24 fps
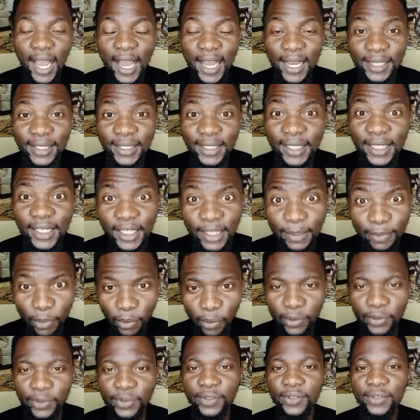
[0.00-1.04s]
You have made
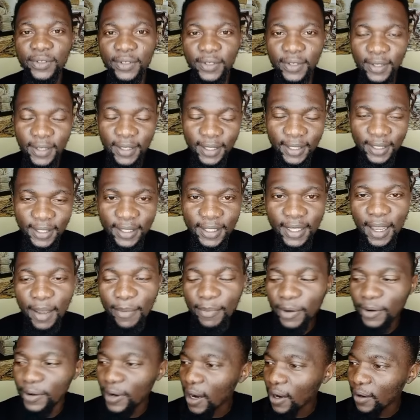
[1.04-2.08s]
zero impact
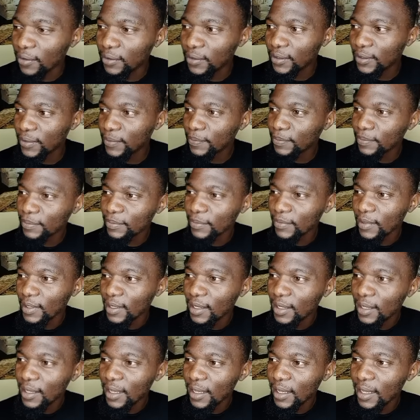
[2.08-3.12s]
and gave zero
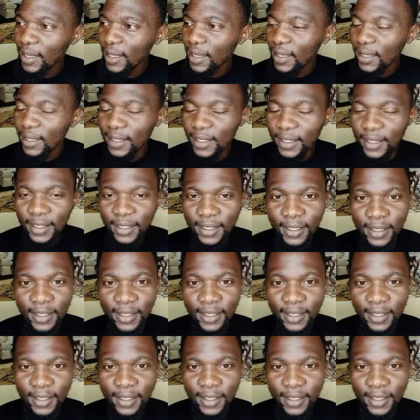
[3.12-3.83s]
relevance.